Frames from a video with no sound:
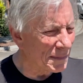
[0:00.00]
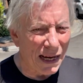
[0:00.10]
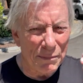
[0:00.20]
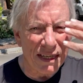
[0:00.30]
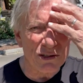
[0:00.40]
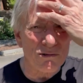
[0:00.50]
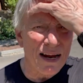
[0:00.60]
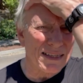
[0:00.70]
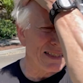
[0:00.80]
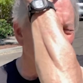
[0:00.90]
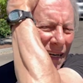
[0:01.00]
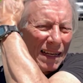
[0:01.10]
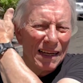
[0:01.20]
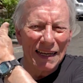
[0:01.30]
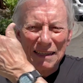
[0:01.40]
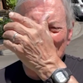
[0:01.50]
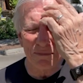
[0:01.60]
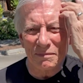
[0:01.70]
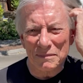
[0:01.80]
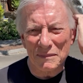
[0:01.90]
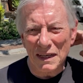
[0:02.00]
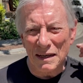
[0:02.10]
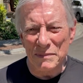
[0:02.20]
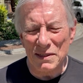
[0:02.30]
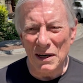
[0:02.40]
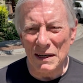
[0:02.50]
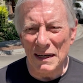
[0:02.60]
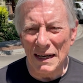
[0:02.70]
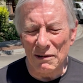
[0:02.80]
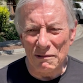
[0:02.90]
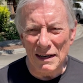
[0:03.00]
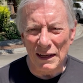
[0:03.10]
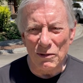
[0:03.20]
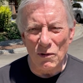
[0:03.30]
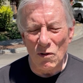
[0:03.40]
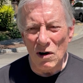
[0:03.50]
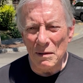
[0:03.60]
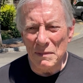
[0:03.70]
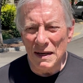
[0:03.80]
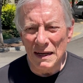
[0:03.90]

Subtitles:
I'm in direct sunlight. I'm starting to get really warm.